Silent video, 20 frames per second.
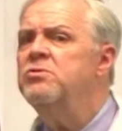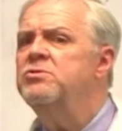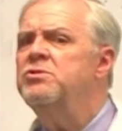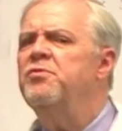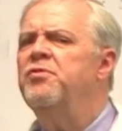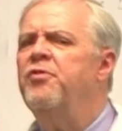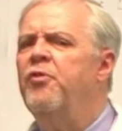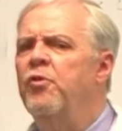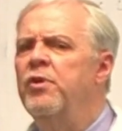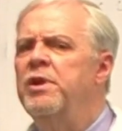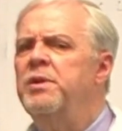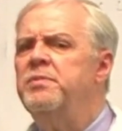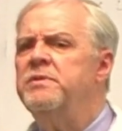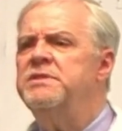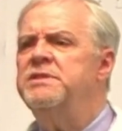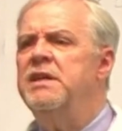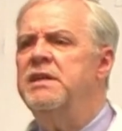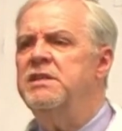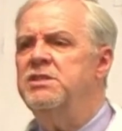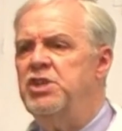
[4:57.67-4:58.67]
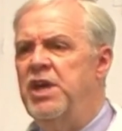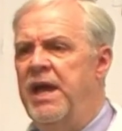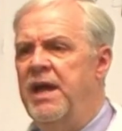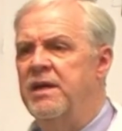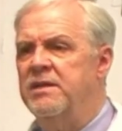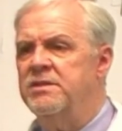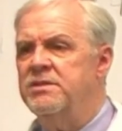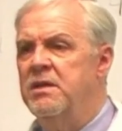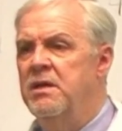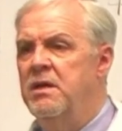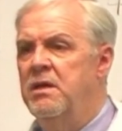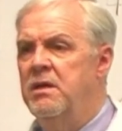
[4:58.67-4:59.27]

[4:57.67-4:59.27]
to 40% chance.